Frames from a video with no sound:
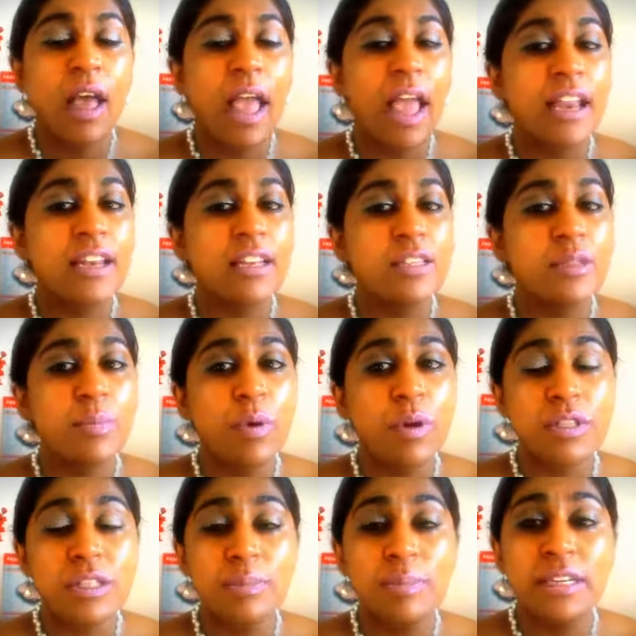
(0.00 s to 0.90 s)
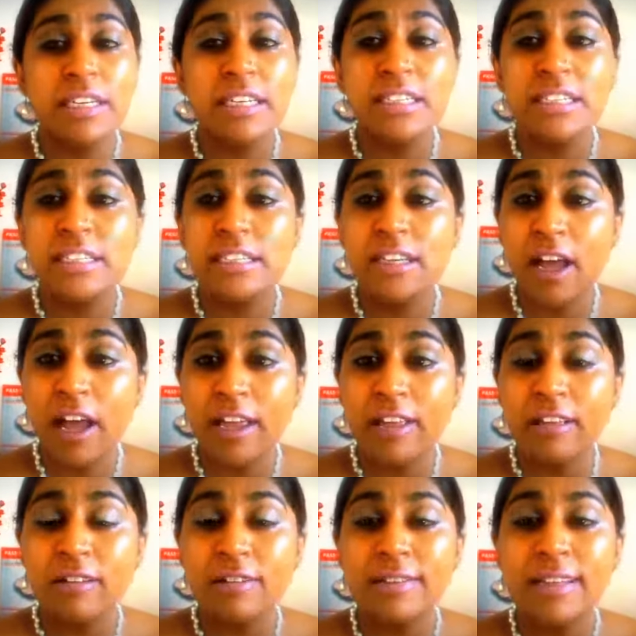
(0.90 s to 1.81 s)
and is possibly in
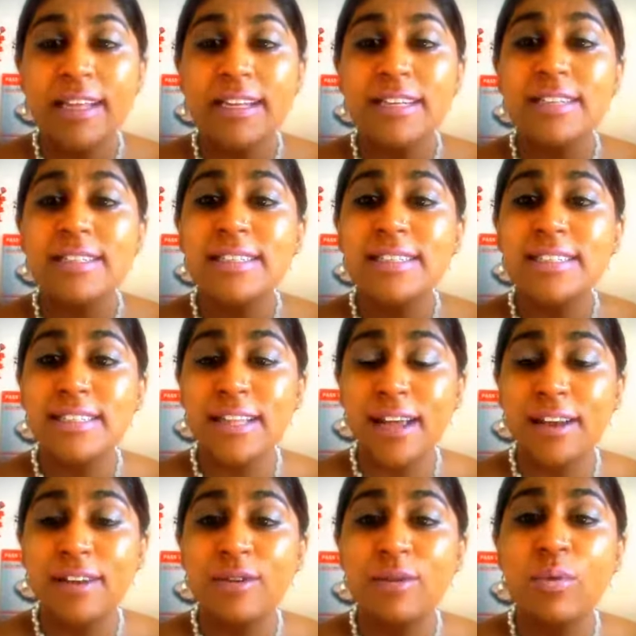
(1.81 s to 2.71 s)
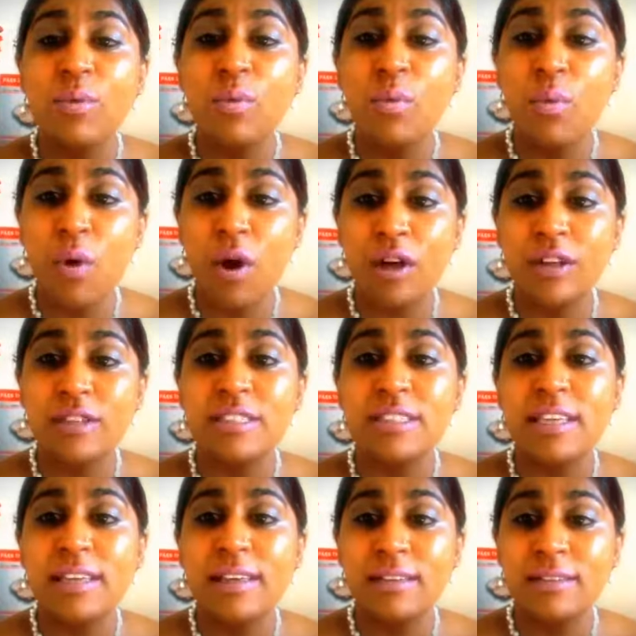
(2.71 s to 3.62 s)
denial that her son
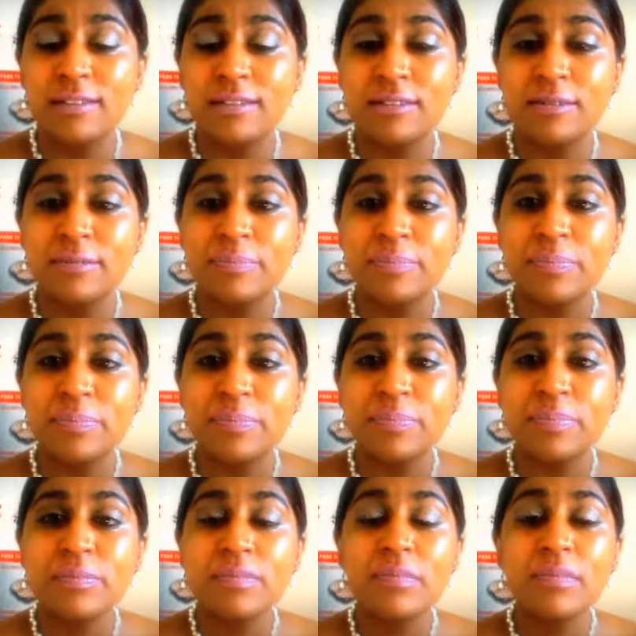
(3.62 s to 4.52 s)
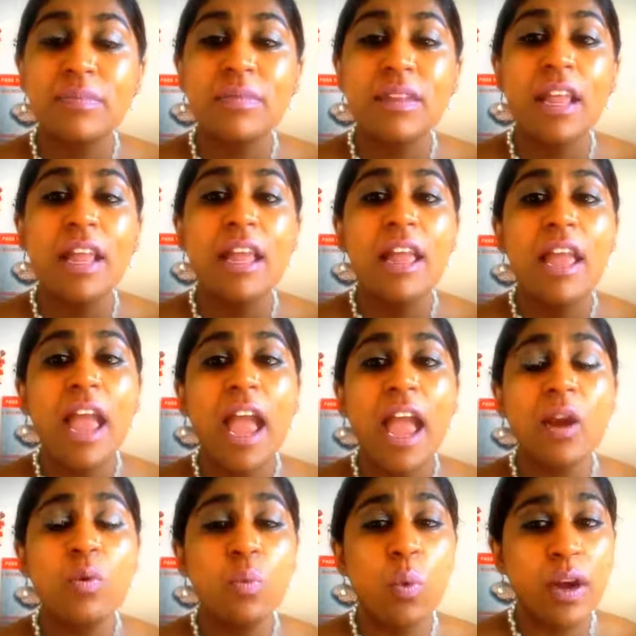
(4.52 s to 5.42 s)
was ill,
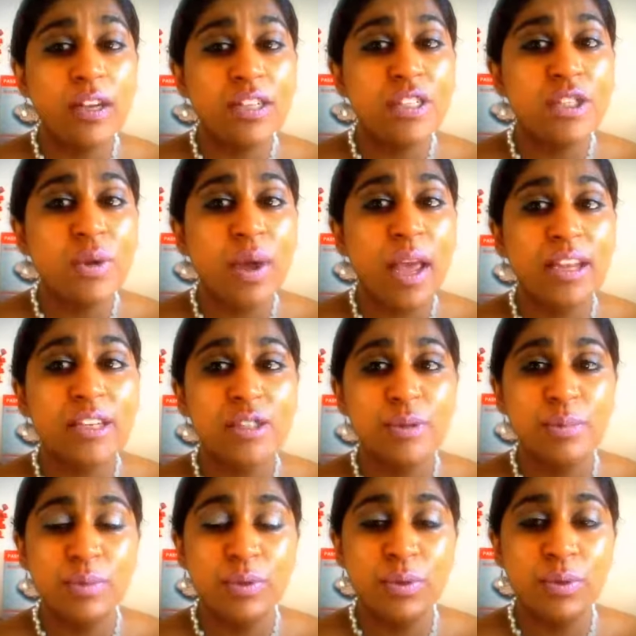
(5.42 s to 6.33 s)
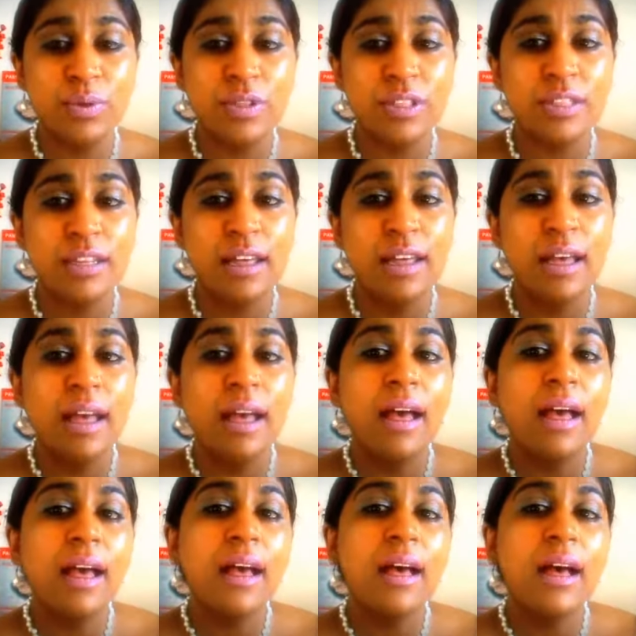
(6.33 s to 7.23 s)
and wants to attribute
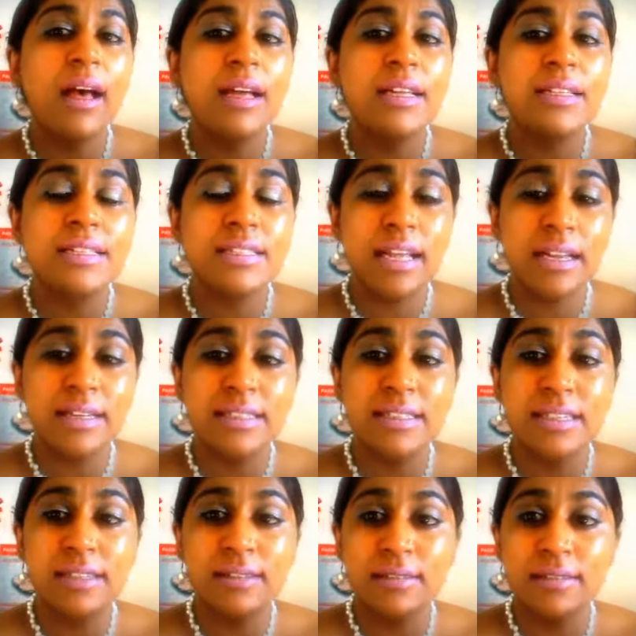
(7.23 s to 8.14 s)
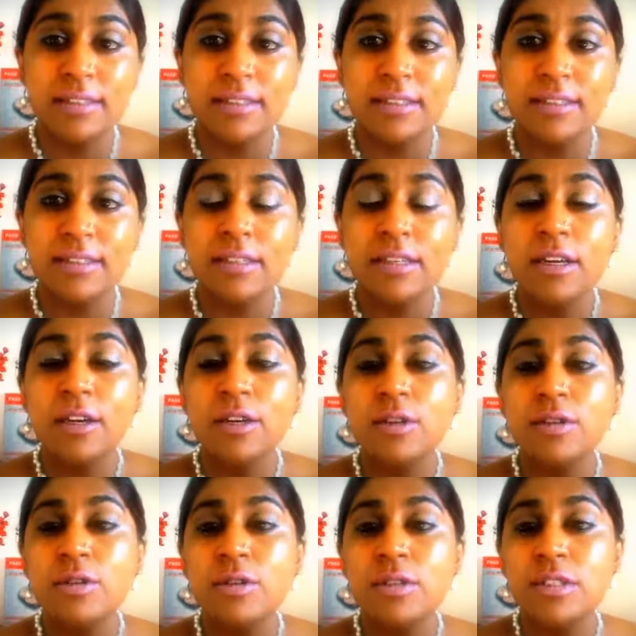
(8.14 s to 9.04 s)
her son's illness
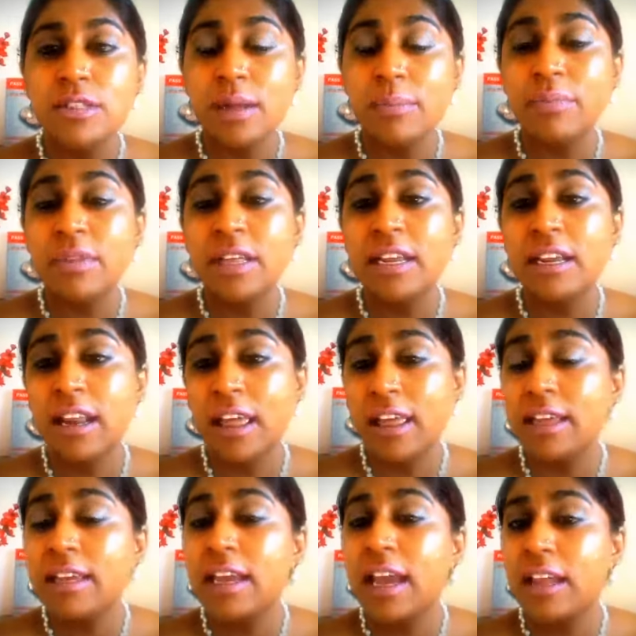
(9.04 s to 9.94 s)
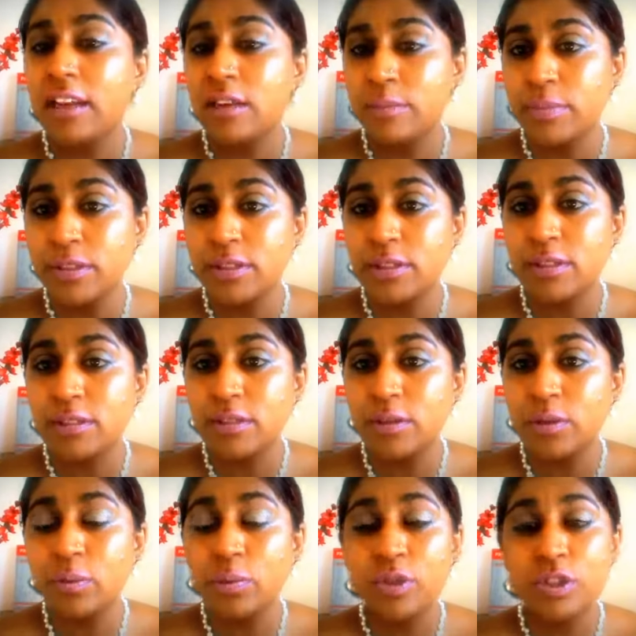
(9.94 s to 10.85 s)
to something like cannabis,
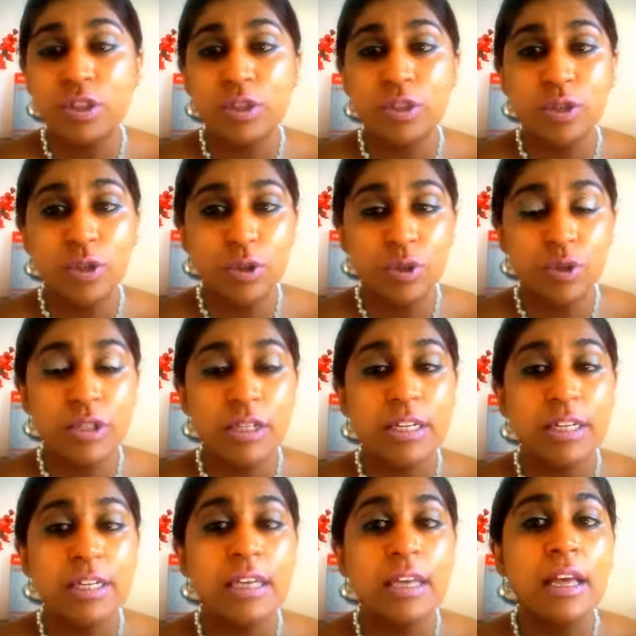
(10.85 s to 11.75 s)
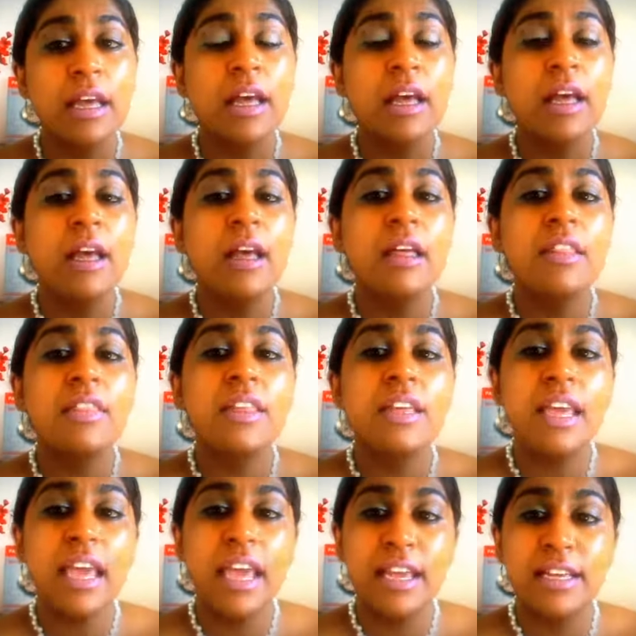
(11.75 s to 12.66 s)
which is usually
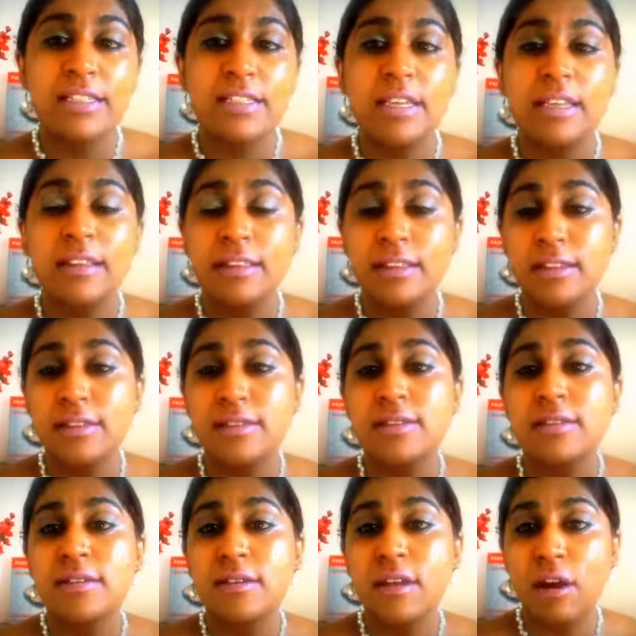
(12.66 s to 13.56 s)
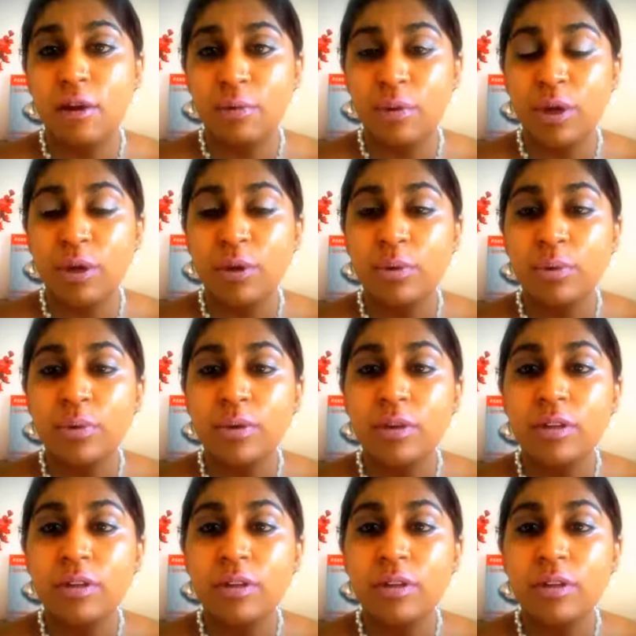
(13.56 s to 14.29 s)
the case in this scenario.